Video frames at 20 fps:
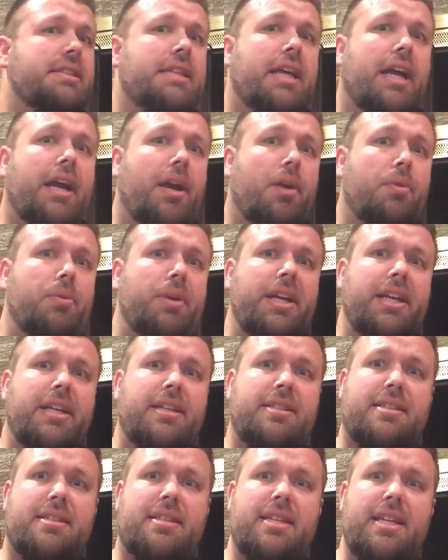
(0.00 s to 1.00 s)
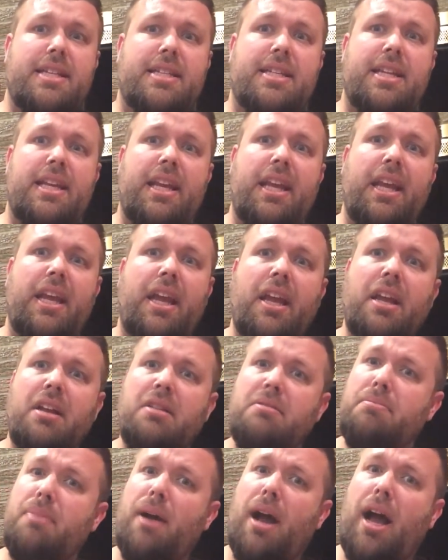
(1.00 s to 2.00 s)
Derek
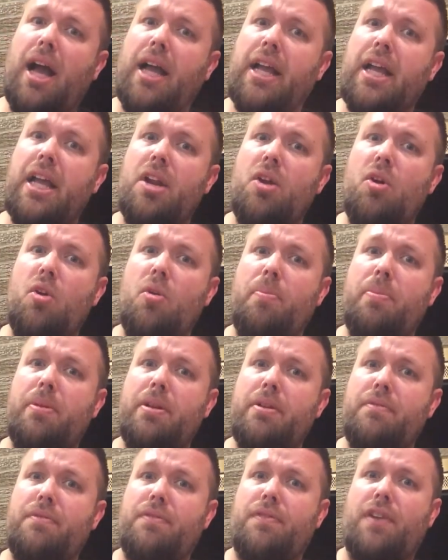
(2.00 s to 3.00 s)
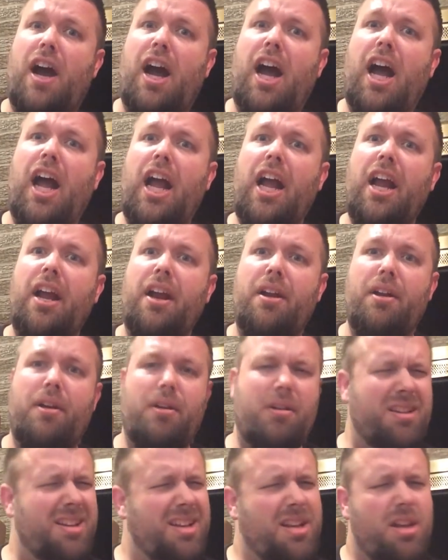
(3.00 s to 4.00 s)
sitting by an open fire.